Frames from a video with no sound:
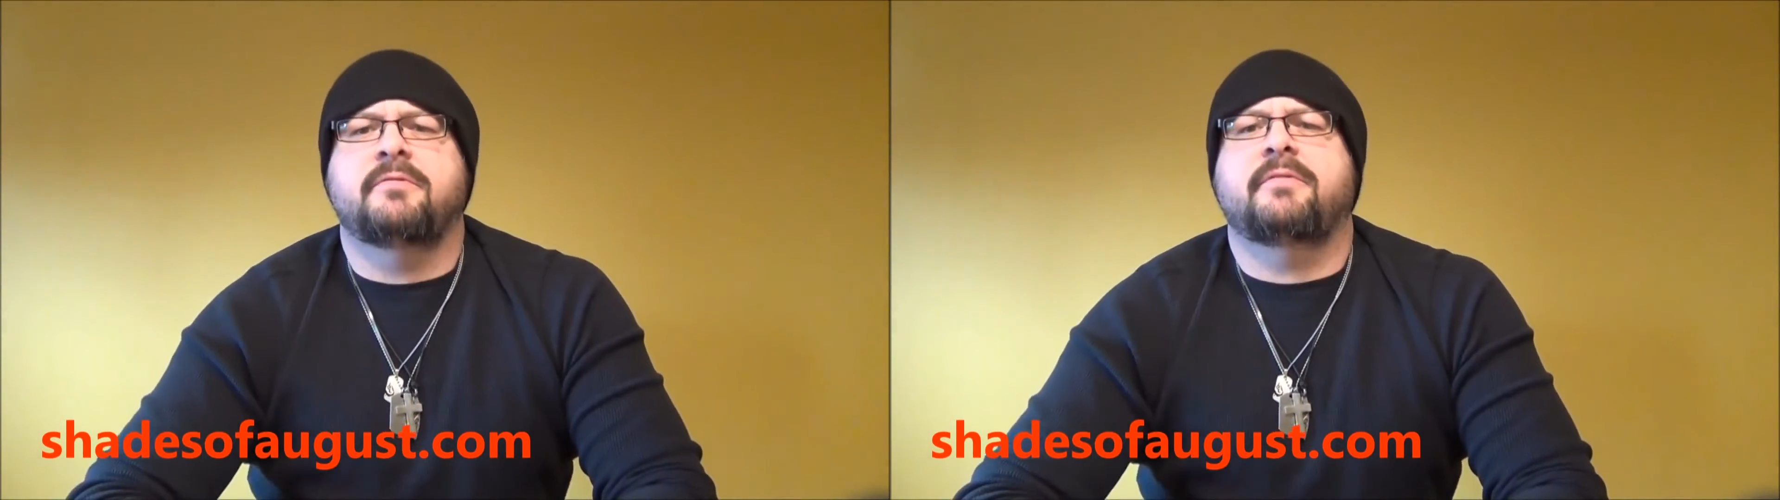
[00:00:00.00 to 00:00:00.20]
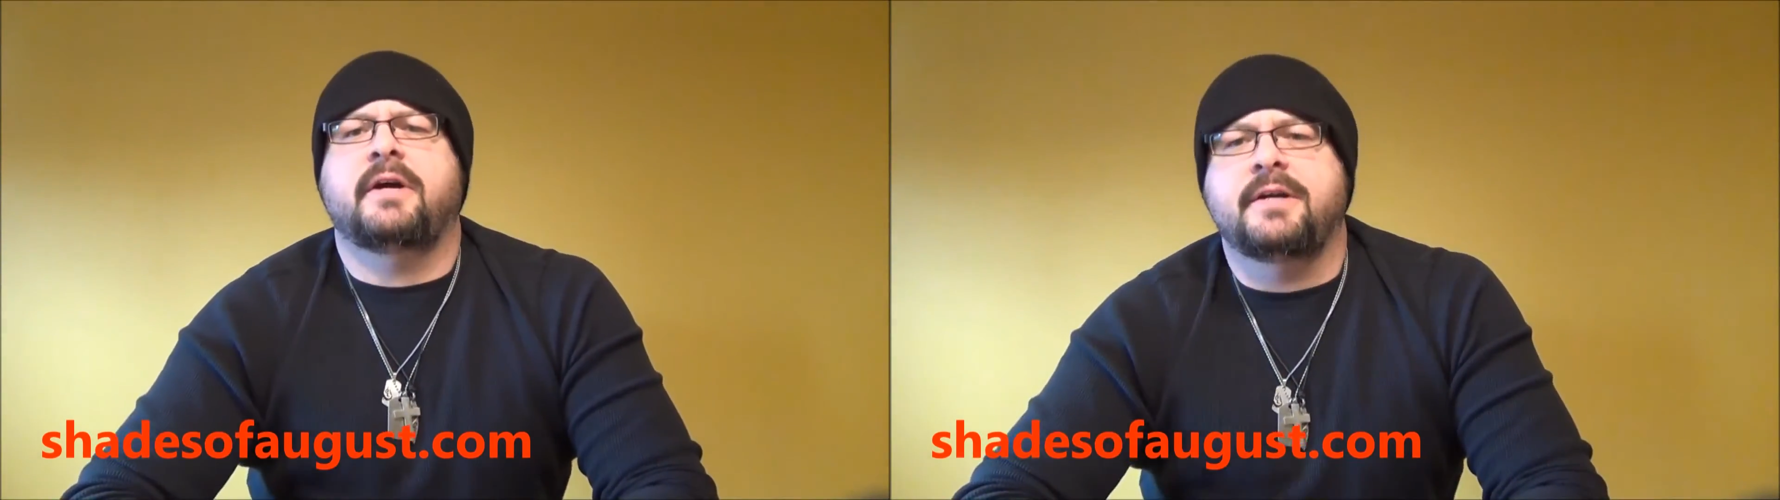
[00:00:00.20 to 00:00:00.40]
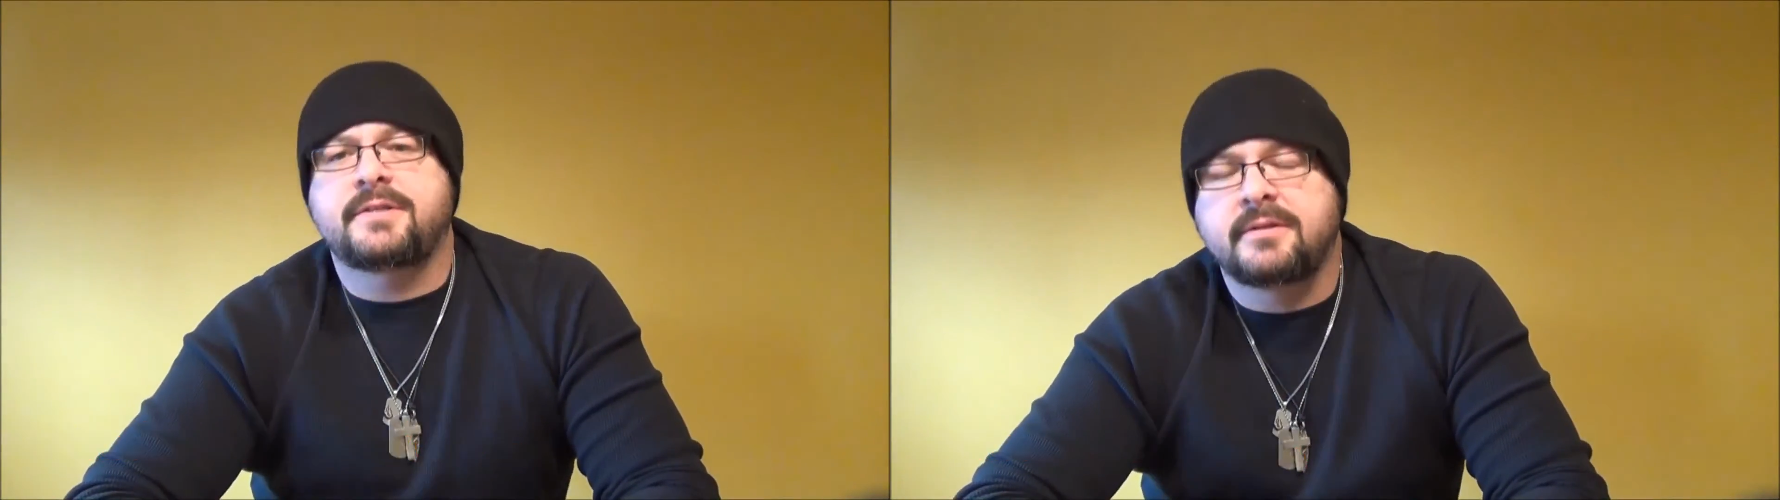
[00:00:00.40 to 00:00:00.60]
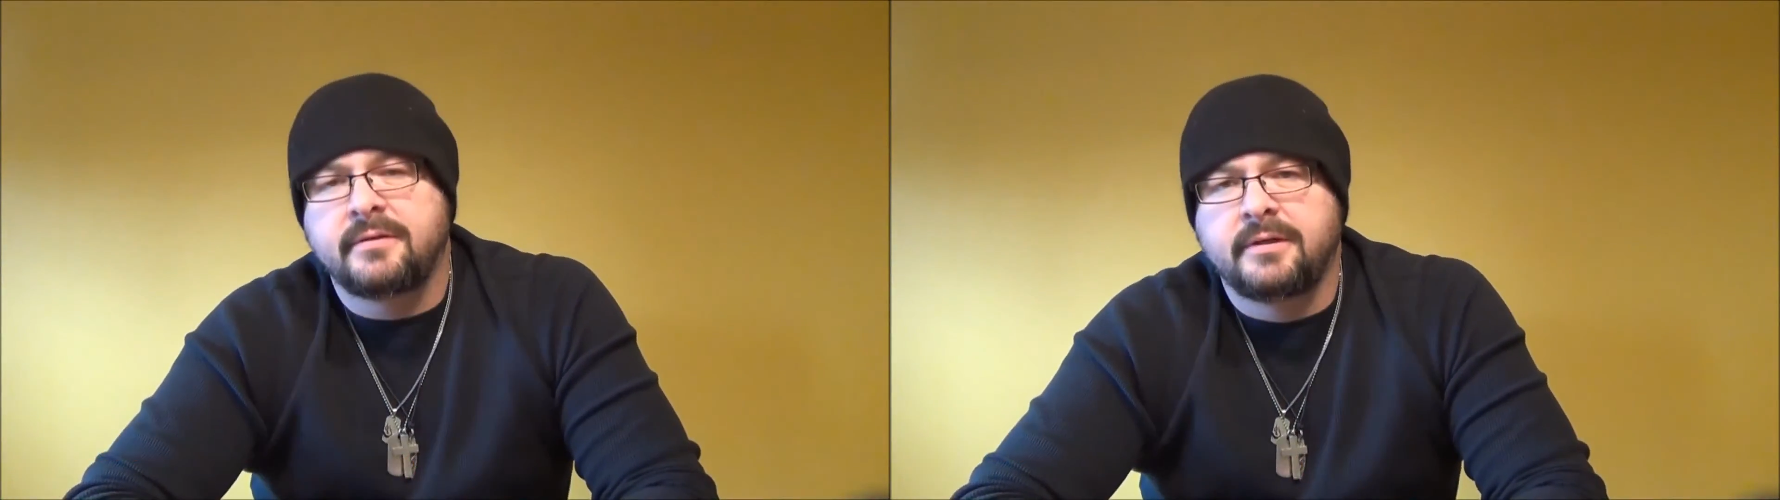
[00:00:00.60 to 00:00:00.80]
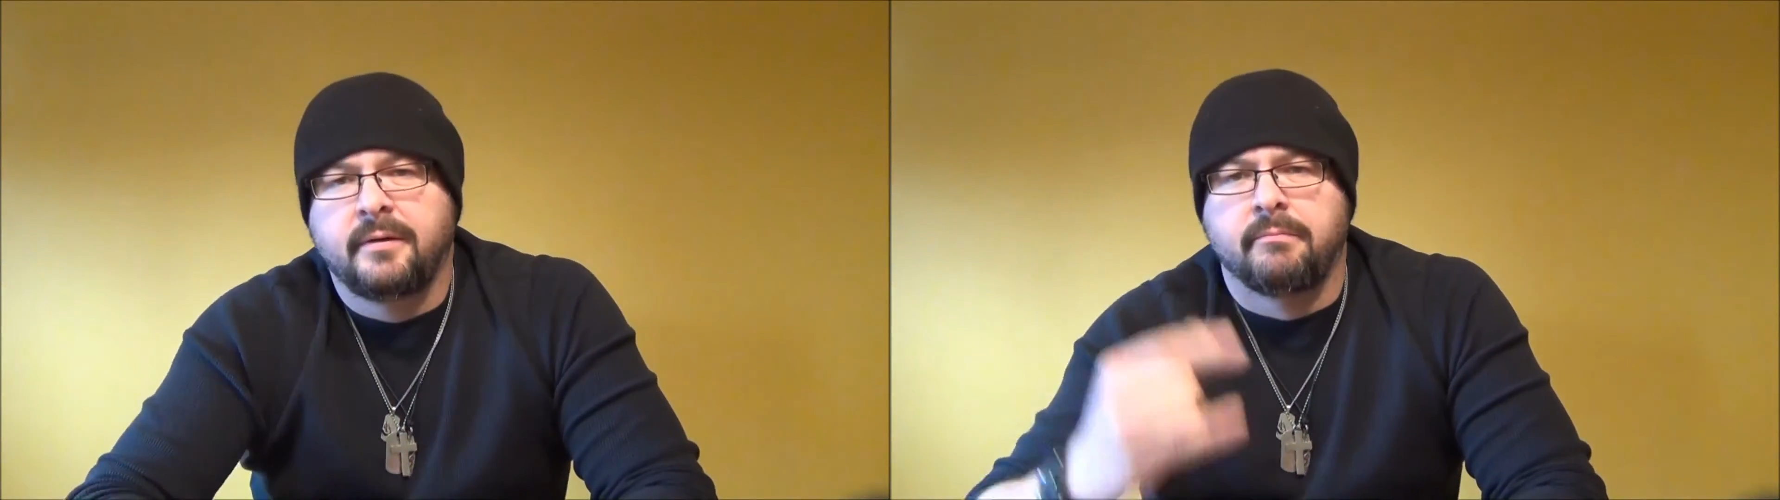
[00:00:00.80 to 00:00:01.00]
advice.
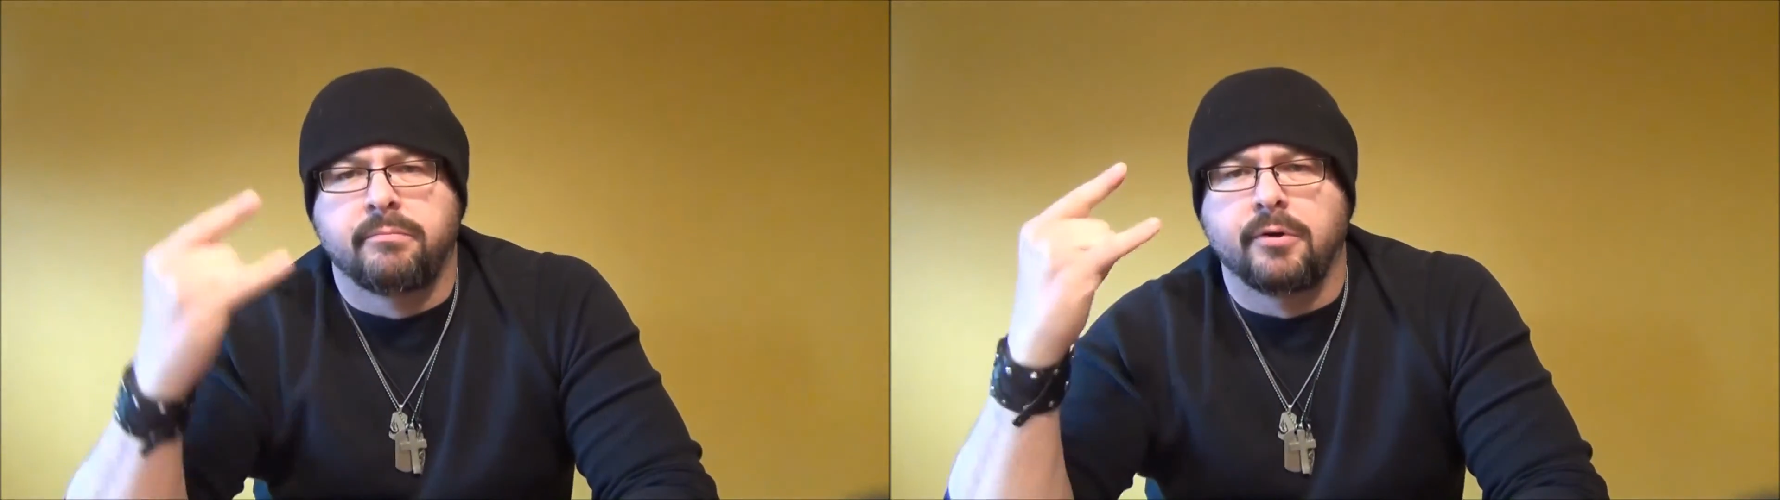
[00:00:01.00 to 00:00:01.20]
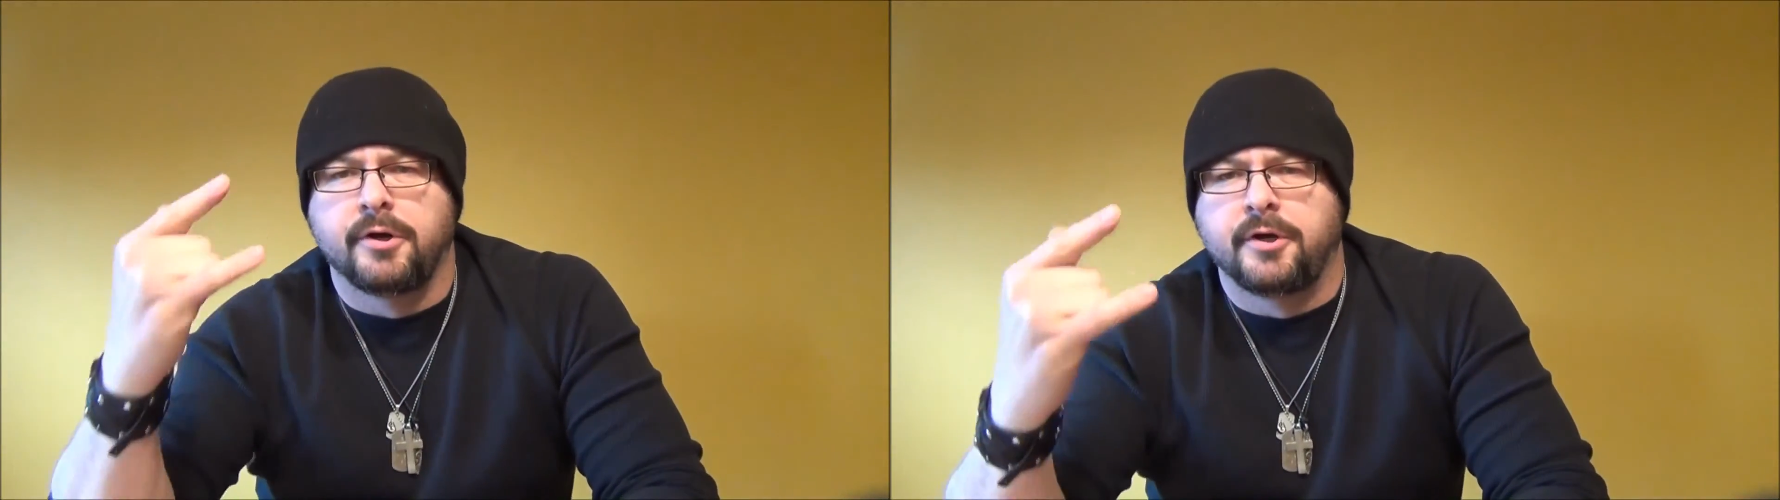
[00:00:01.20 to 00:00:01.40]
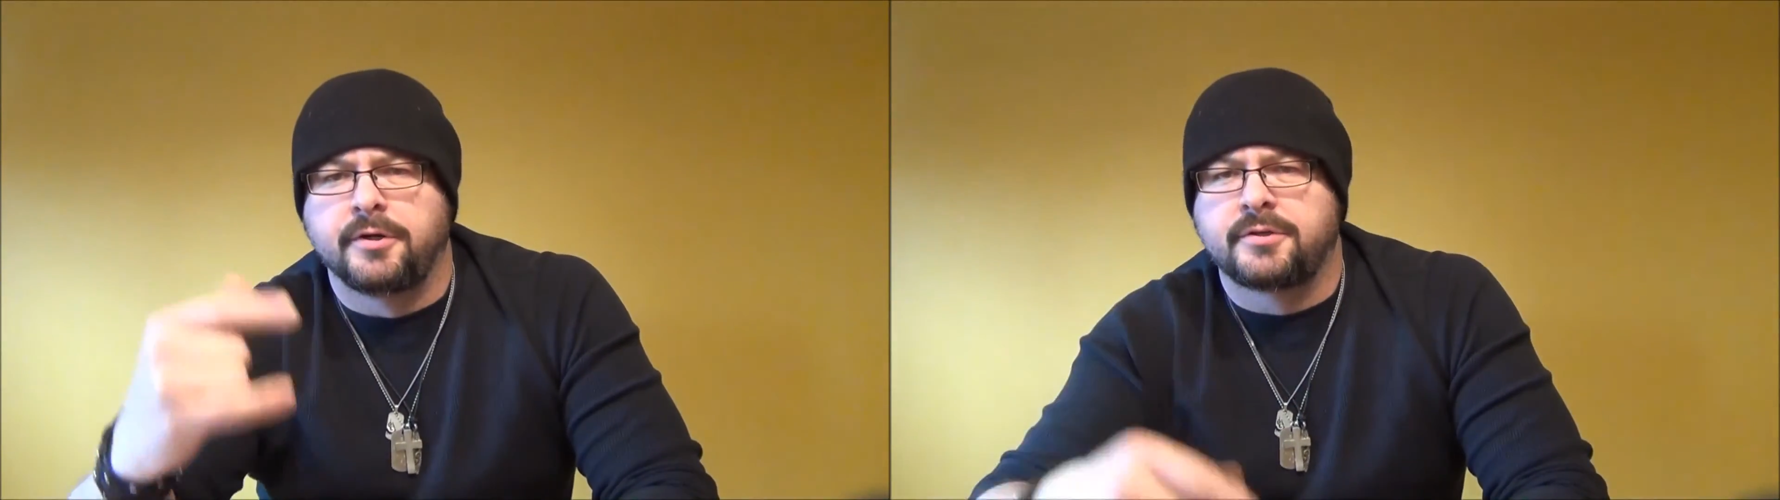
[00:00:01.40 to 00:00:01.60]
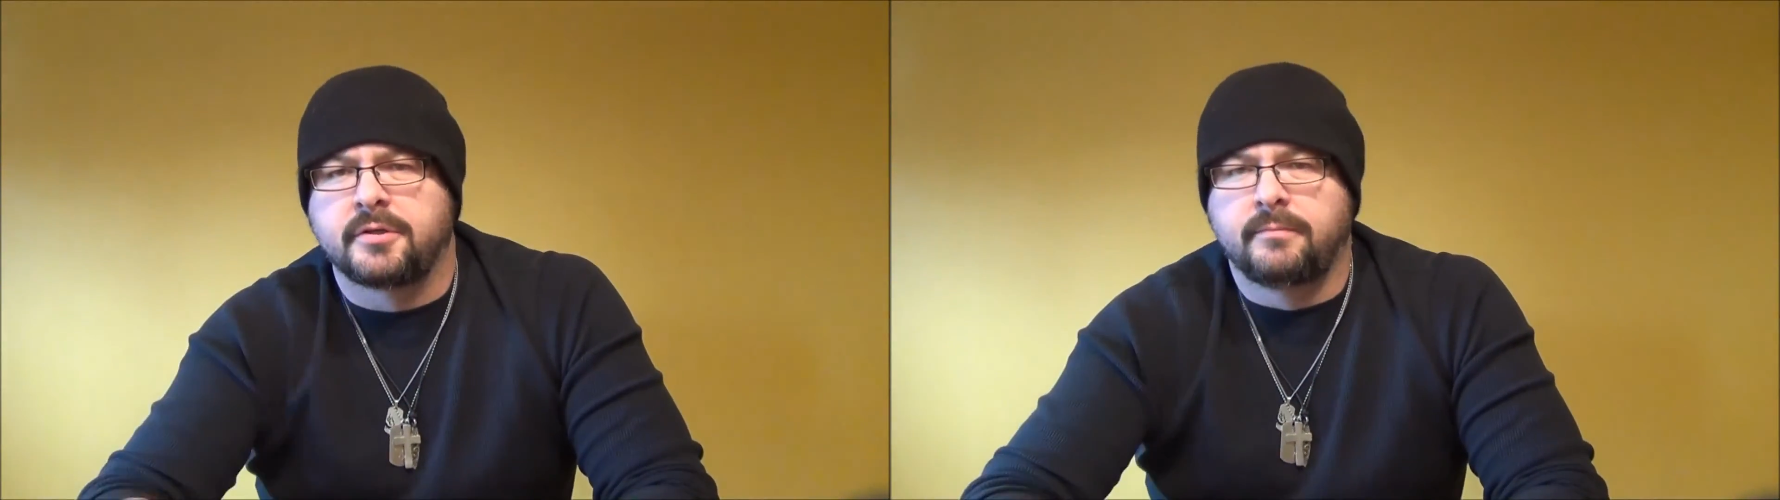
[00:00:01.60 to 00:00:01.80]
Peace.